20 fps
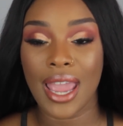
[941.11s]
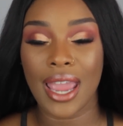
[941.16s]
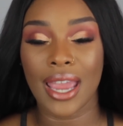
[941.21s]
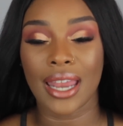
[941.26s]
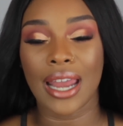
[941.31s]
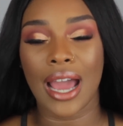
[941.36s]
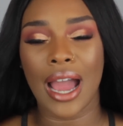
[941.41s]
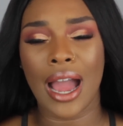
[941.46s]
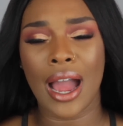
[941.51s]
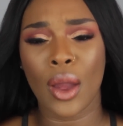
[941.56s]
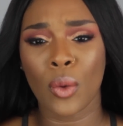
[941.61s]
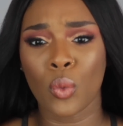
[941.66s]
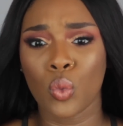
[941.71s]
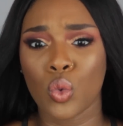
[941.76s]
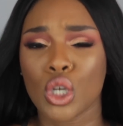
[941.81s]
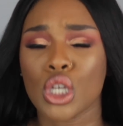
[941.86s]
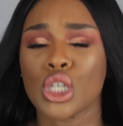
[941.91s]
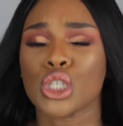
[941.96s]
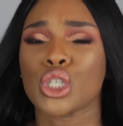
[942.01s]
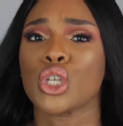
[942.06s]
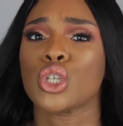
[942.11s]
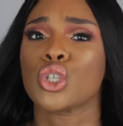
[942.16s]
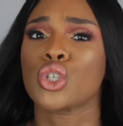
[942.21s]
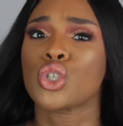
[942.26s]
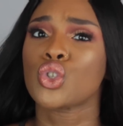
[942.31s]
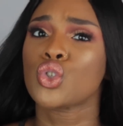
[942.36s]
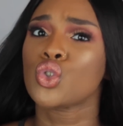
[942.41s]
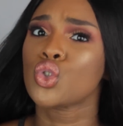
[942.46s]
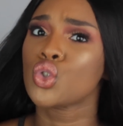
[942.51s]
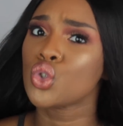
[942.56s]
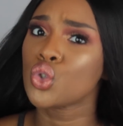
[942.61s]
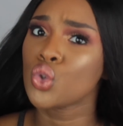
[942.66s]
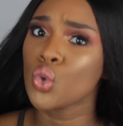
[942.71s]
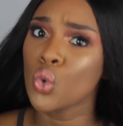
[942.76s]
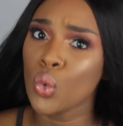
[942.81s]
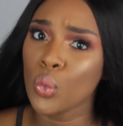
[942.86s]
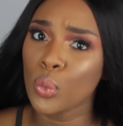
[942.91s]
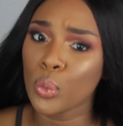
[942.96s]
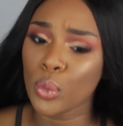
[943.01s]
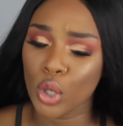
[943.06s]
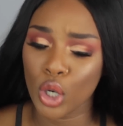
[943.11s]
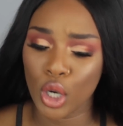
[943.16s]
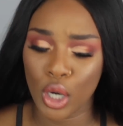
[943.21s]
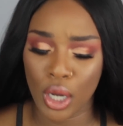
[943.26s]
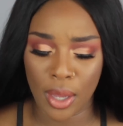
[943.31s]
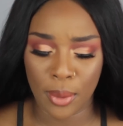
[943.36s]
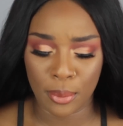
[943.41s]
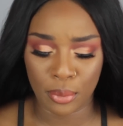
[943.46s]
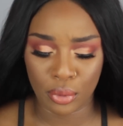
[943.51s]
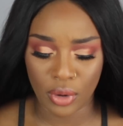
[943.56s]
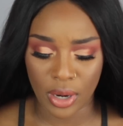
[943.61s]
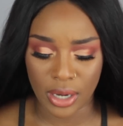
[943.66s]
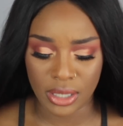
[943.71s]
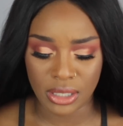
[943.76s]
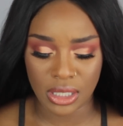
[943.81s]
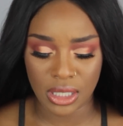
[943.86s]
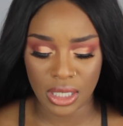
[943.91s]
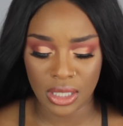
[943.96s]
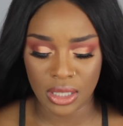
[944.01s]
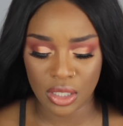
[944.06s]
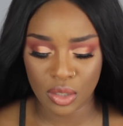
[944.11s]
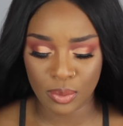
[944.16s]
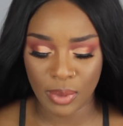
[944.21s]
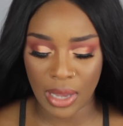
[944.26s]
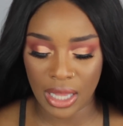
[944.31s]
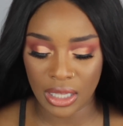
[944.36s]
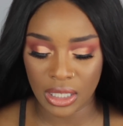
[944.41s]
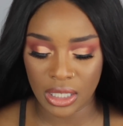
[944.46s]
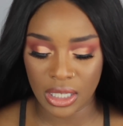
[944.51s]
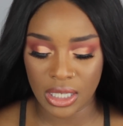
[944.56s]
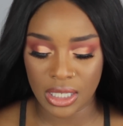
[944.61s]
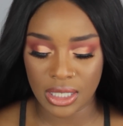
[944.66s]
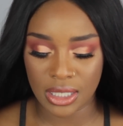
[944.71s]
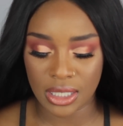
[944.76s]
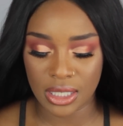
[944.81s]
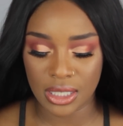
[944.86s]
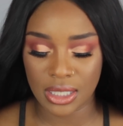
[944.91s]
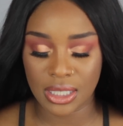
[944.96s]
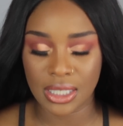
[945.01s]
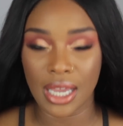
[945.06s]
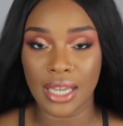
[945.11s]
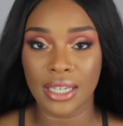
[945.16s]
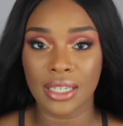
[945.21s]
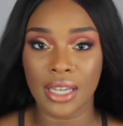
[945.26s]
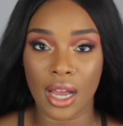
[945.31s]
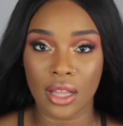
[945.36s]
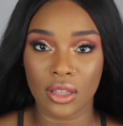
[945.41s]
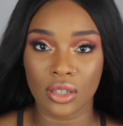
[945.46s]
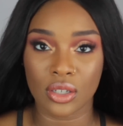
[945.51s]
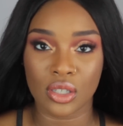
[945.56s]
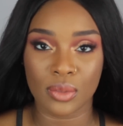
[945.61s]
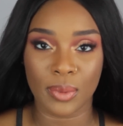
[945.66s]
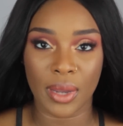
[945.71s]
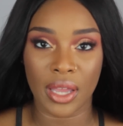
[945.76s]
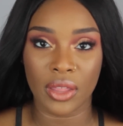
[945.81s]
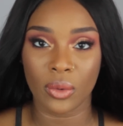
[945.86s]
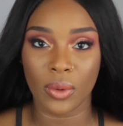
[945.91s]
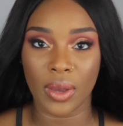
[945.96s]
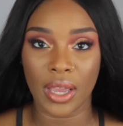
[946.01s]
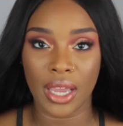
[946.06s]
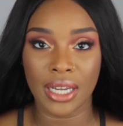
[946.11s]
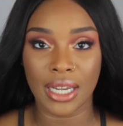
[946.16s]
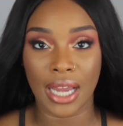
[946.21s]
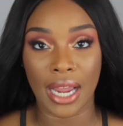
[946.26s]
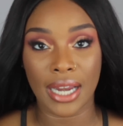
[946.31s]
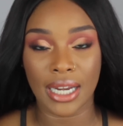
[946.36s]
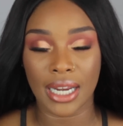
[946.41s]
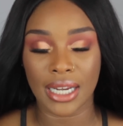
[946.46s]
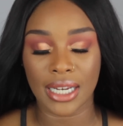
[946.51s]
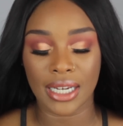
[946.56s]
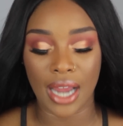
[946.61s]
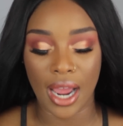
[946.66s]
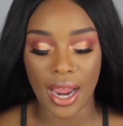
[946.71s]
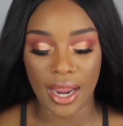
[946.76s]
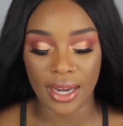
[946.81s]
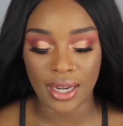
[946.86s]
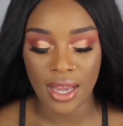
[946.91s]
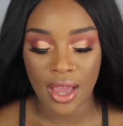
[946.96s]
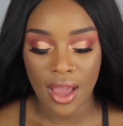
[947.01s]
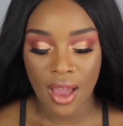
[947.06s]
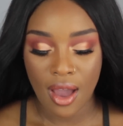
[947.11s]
And I was super impressed. And this palette is $10, by the way, $9.99.